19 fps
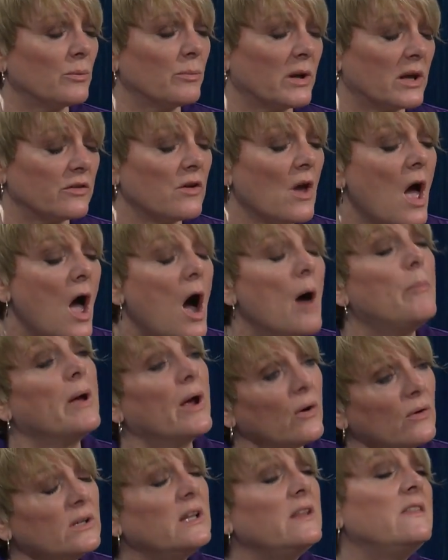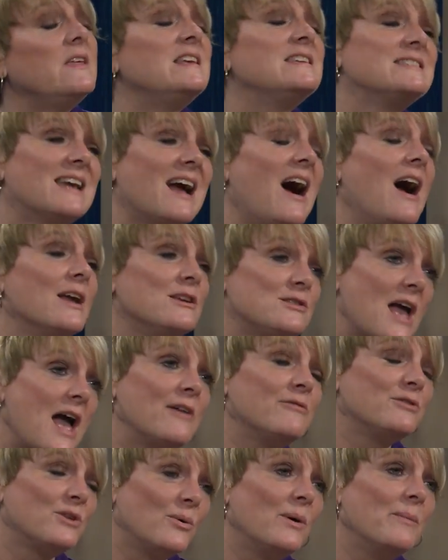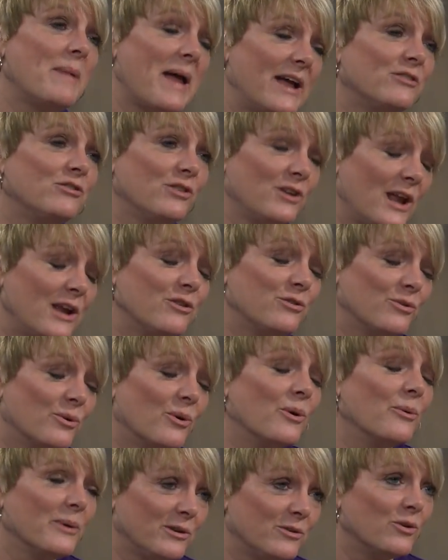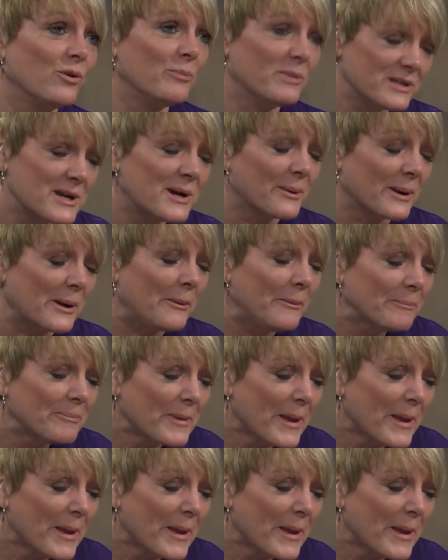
Because apparently these guys have no imagination or original material.